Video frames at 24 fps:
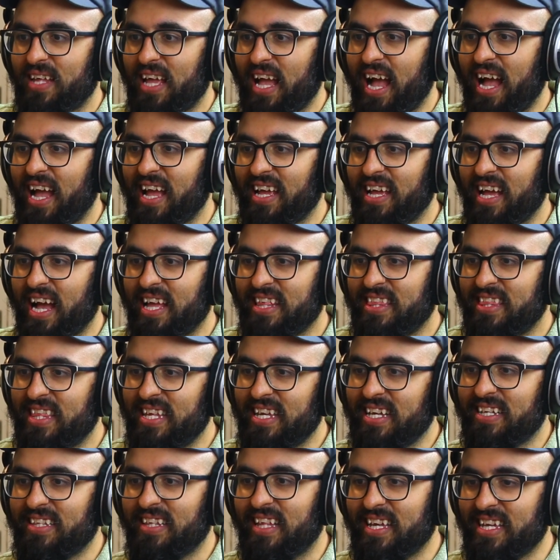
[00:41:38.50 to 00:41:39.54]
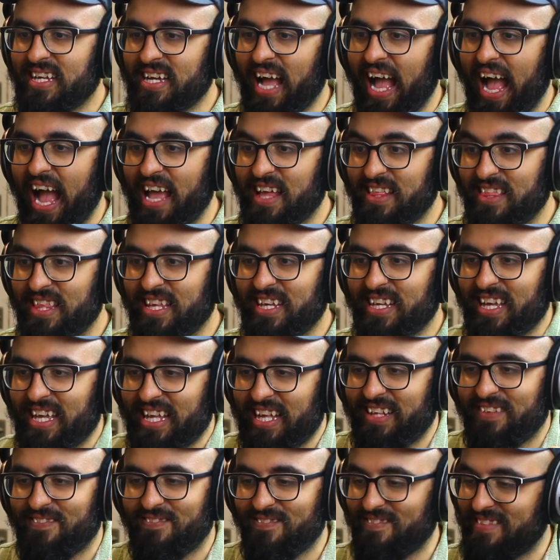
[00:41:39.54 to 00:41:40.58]
I think
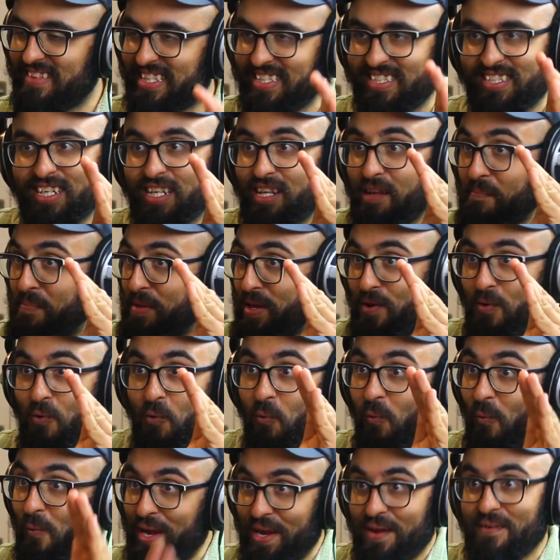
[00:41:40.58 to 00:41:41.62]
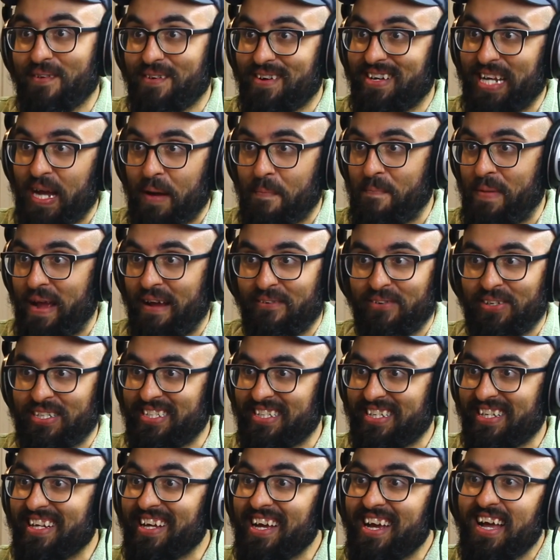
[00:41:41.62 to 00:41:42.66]
this is gonna be a weird
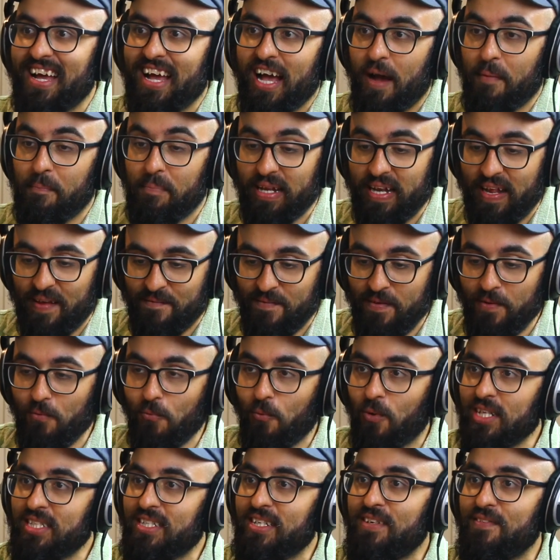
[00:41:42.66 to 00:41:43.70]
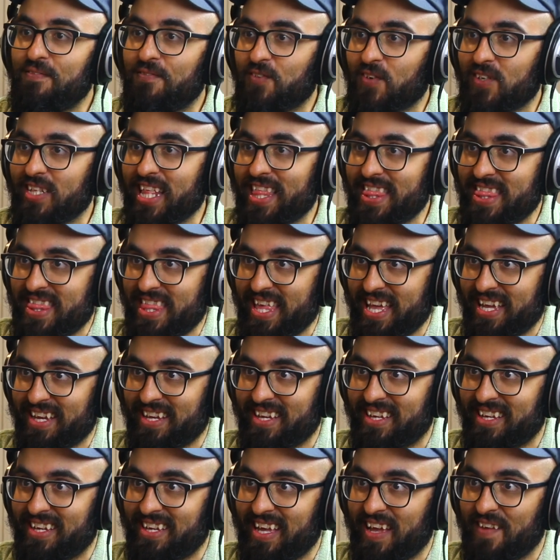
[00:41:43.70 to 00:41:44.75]
comparison, but if it wasn't for the
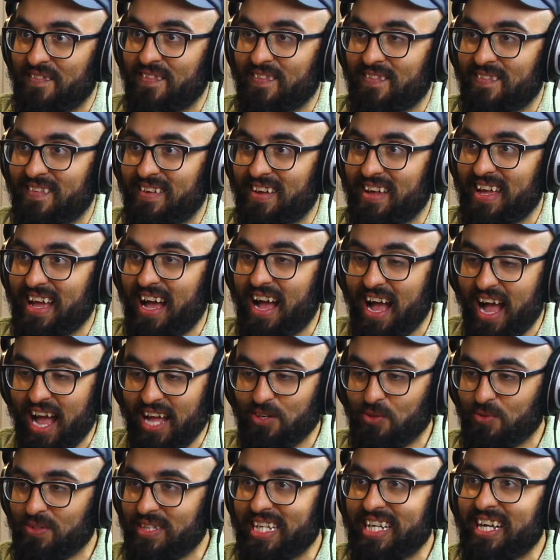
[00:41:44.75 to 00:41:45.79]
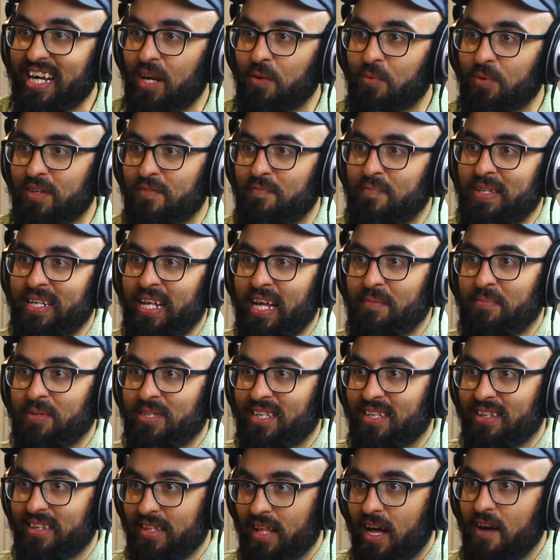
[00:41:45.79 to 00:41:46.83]
thing, I don't think I would have been able
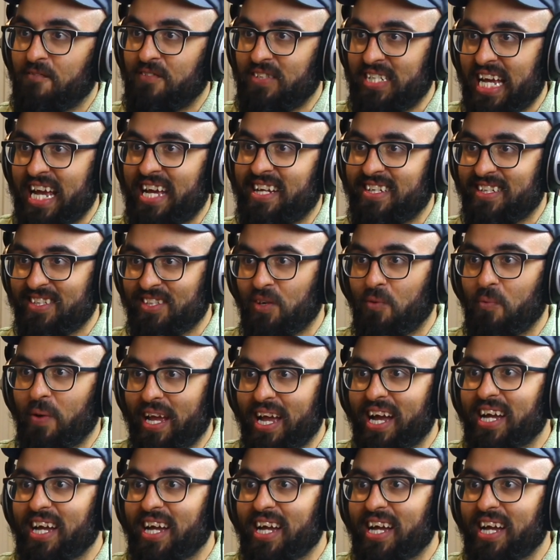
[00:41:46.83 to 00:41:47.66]
to love Tenet the way